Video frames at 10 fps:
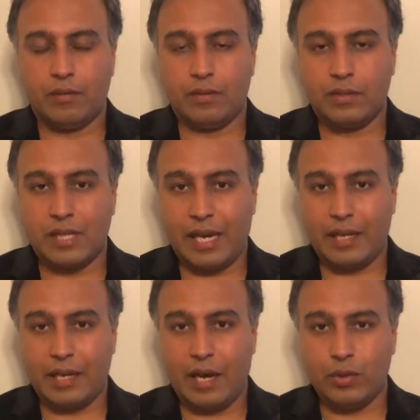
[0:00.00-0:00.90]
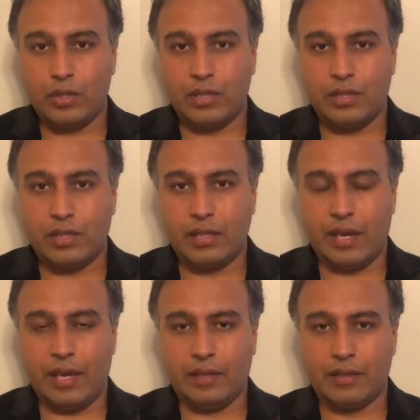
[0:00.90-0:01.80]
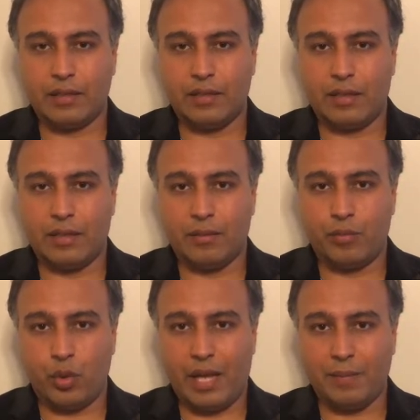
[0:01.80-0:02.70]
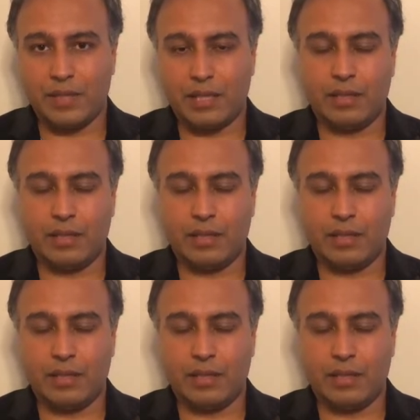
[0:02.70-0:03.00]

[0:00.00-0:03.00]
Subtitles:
sliding out and prolapsing.